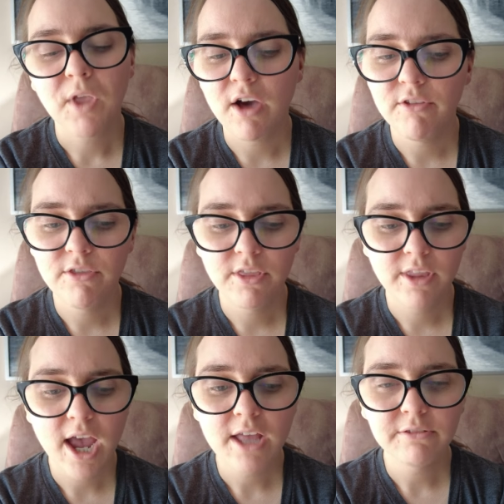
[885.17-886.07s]
Other than
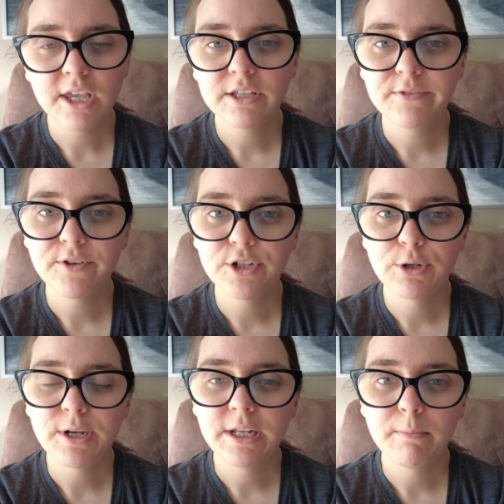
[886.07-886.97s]
that, thanks for
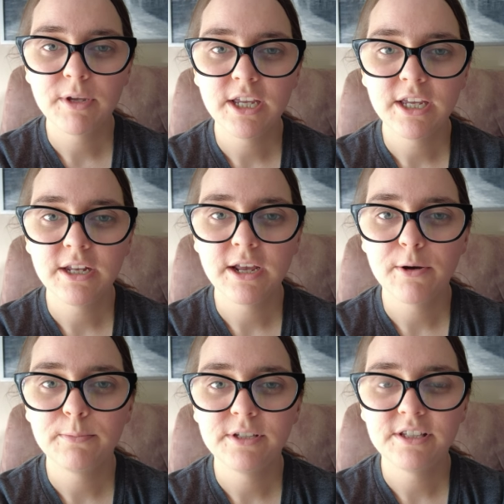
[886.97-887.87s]
joining me, and I
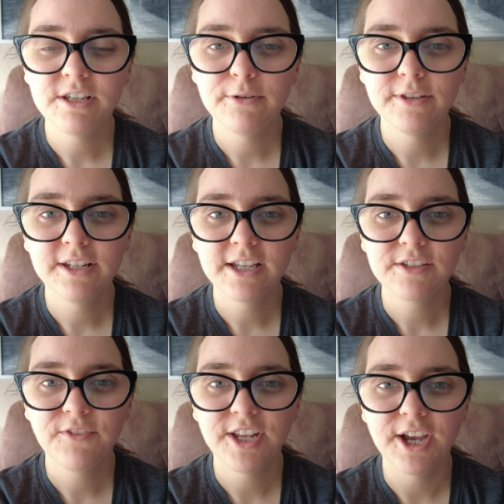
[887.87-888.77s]
hope to see you in the
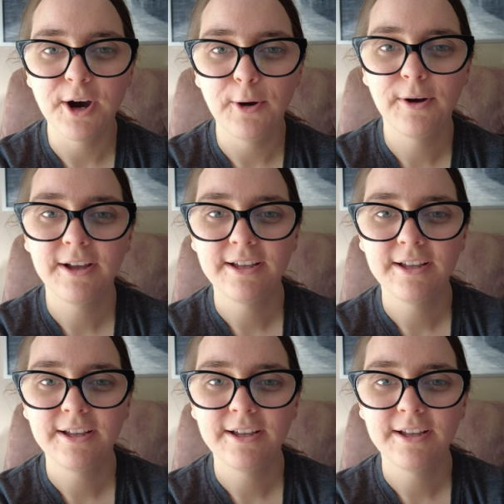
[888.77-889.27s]
next video.